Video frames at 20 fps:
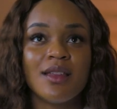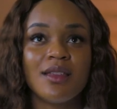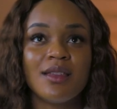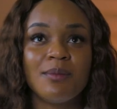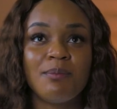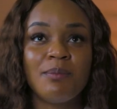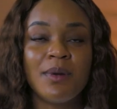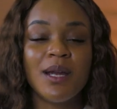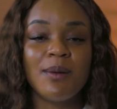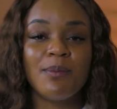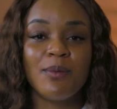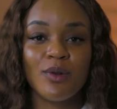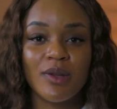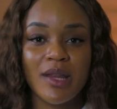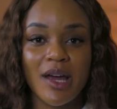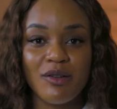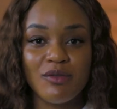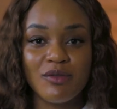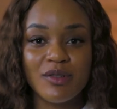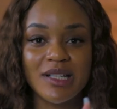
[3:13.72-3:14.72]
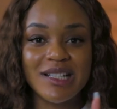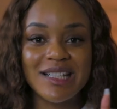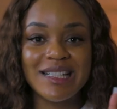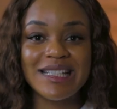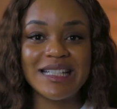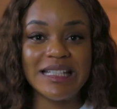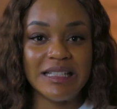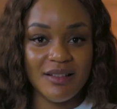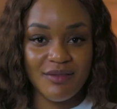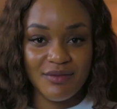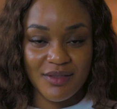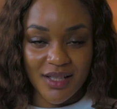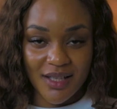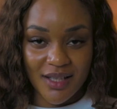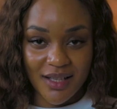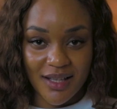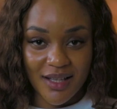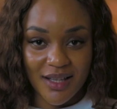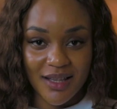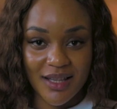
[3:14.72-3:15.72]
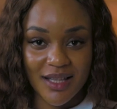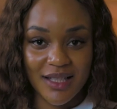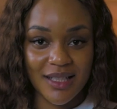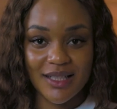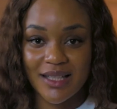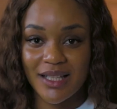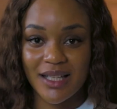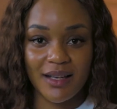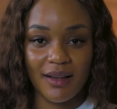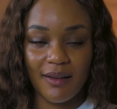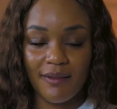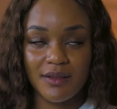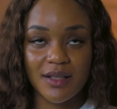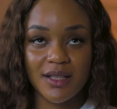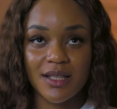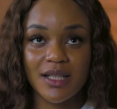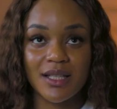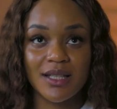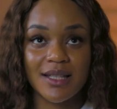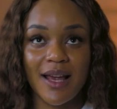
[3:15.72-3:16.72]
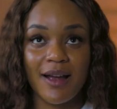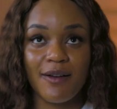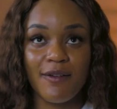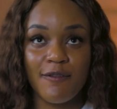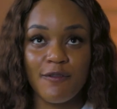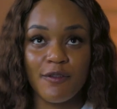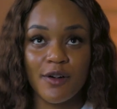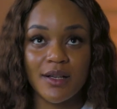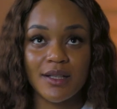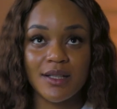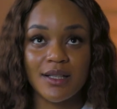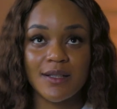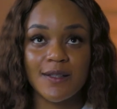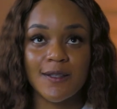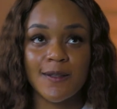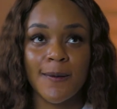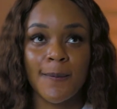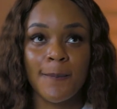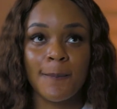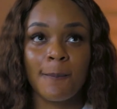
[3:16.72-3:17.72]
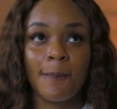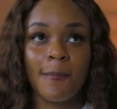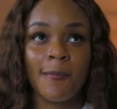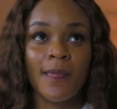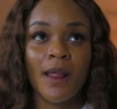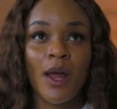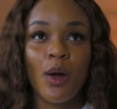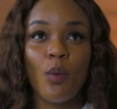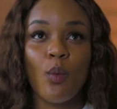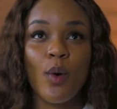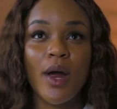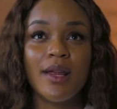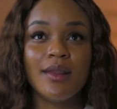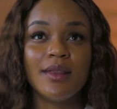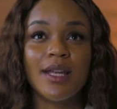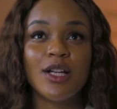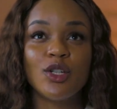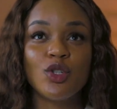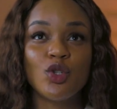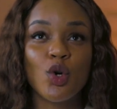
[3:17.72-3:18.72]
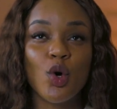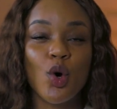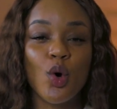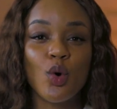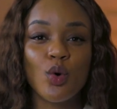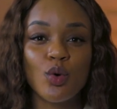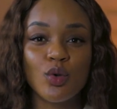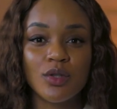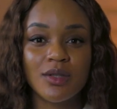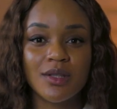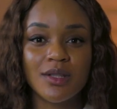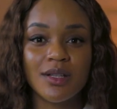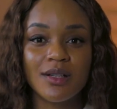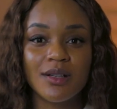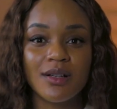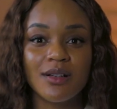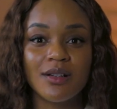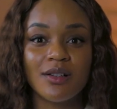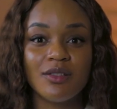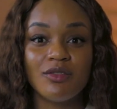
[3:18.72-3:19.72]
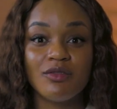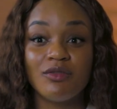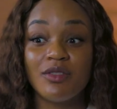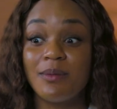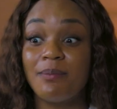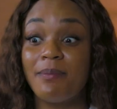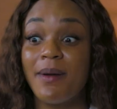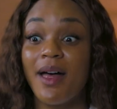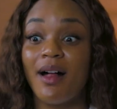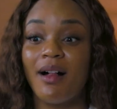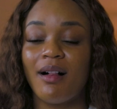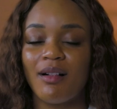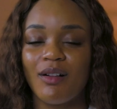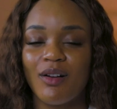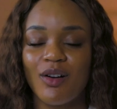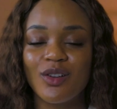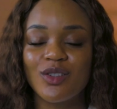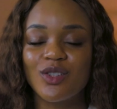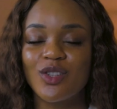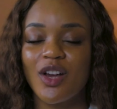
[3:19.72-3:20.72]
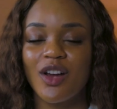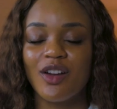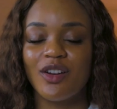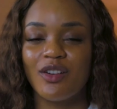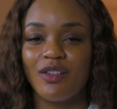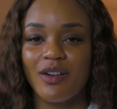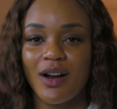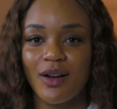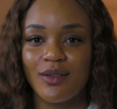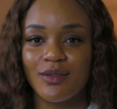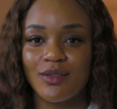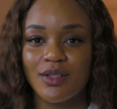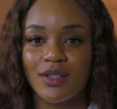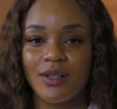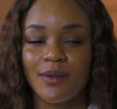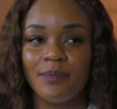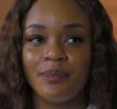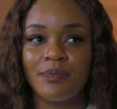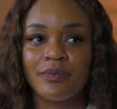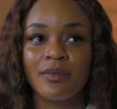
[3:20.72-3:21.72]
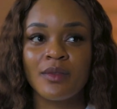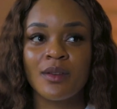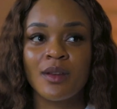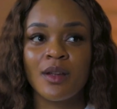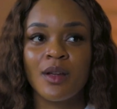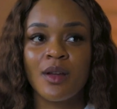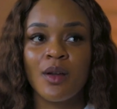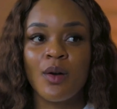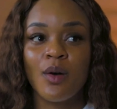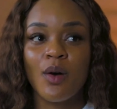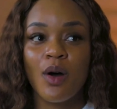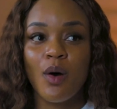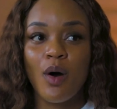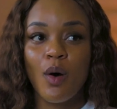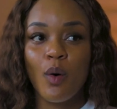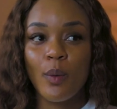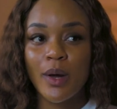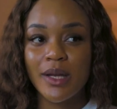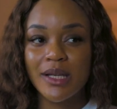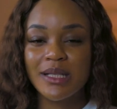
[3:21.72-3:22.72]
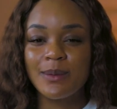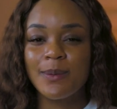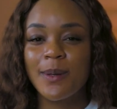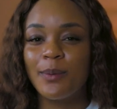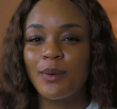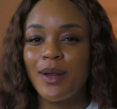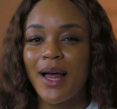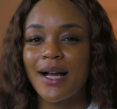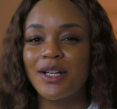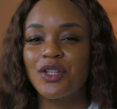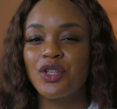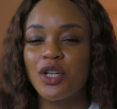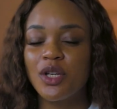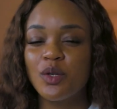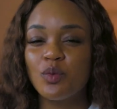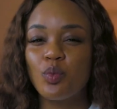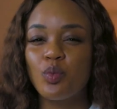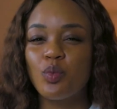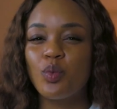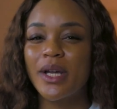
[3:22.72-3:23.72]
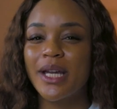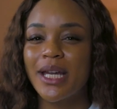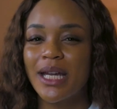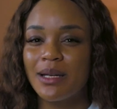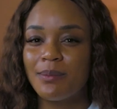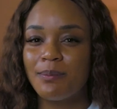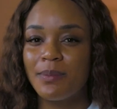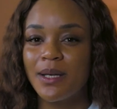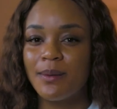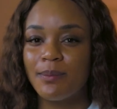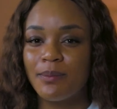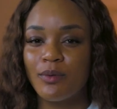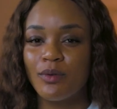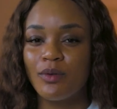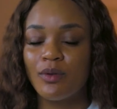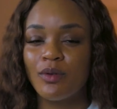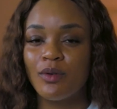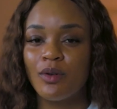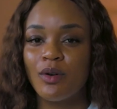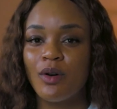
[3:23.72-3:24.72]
the people that received these gifts, these sacrifices, when they chose to rebel or turn around, were these people actually wicked people?